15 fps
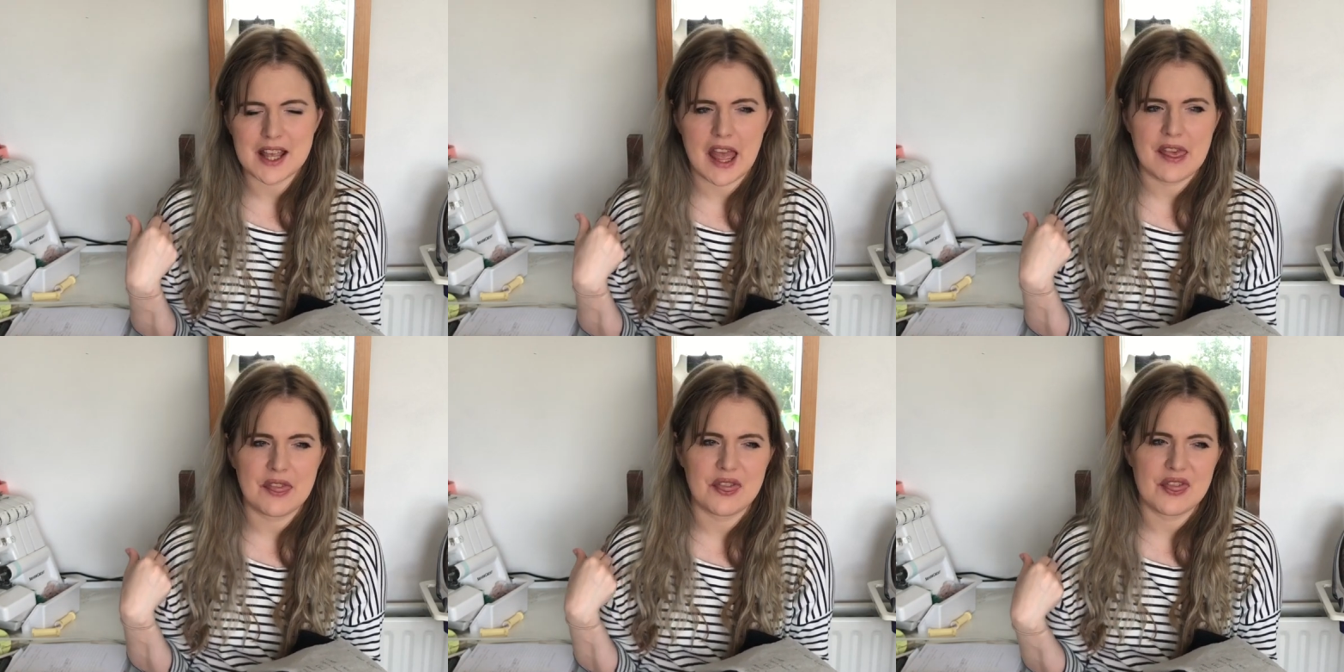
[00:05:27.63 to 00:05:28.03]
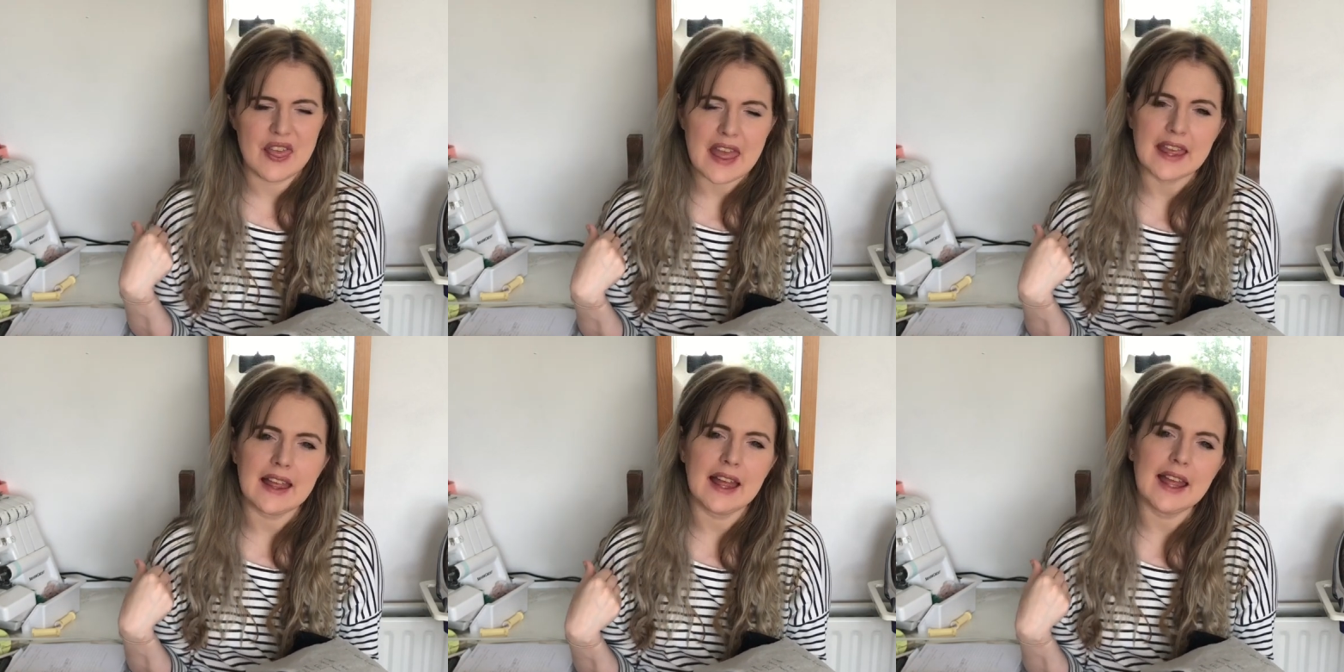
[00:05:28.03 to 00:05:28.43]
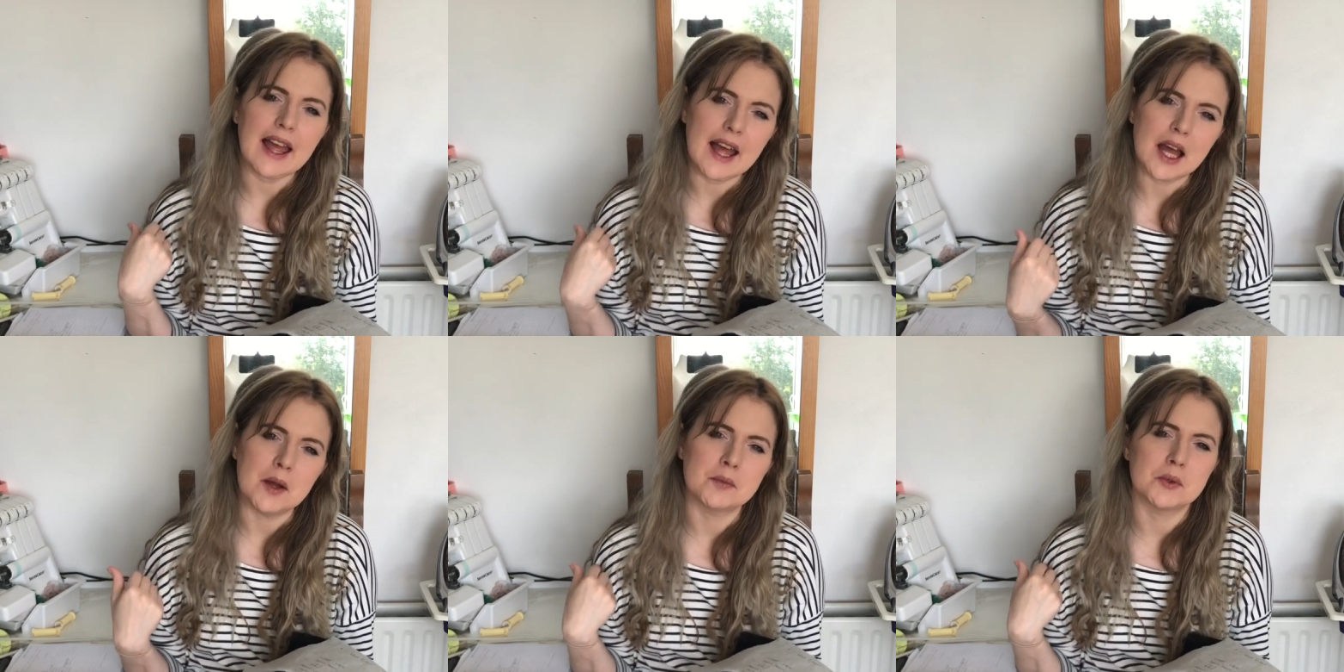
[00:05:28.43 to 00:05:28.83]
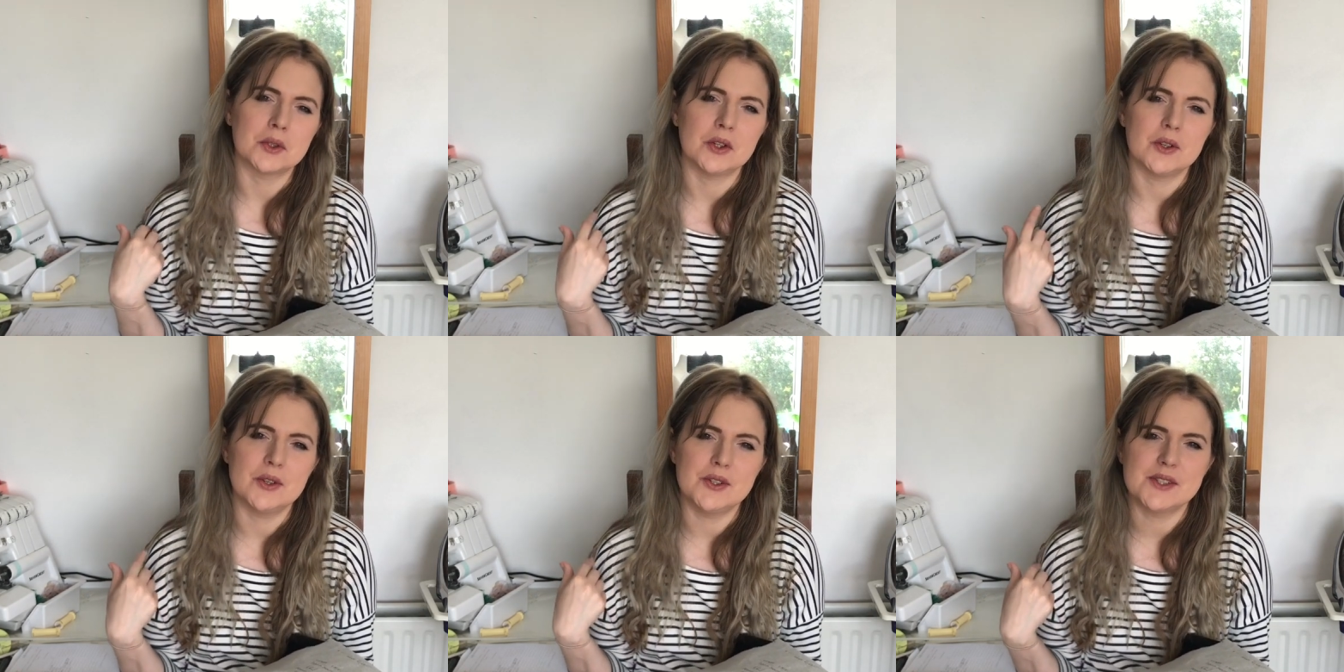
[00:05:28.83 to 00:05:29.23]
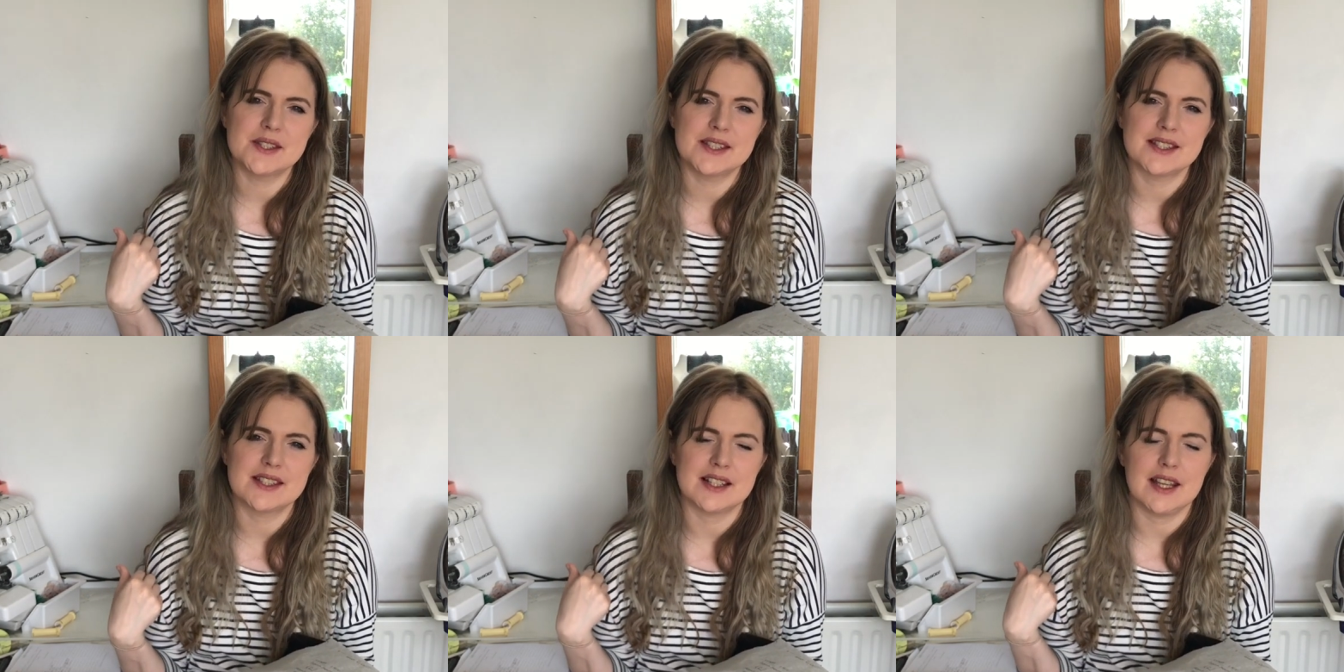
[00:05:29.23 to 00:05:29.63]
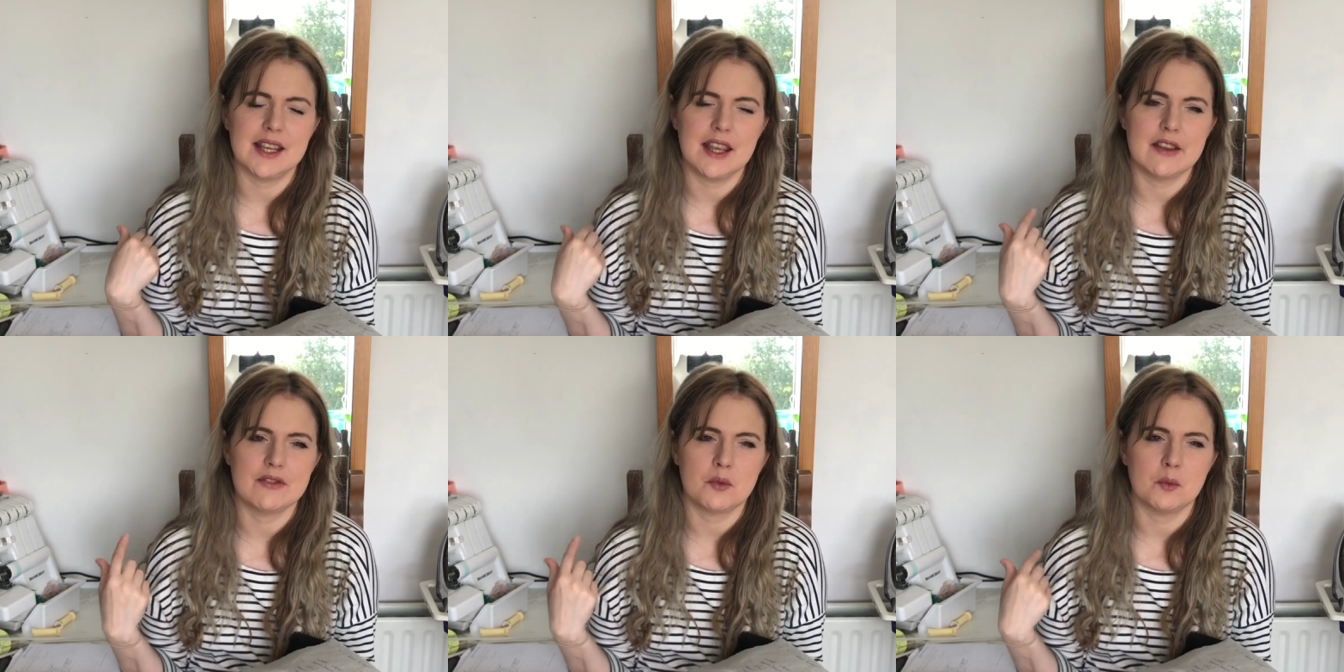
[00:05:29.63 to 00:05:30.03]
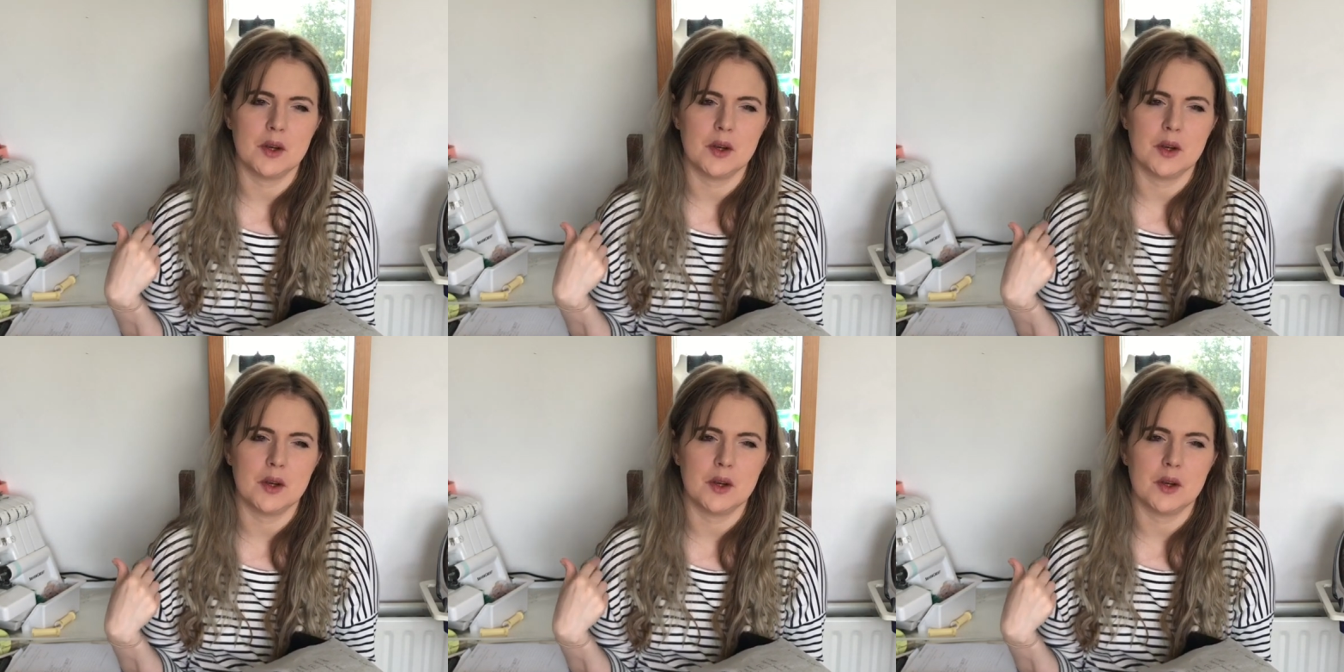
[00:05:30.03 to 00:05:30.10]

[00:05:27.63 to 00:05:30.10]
I think I am going to use the sleeve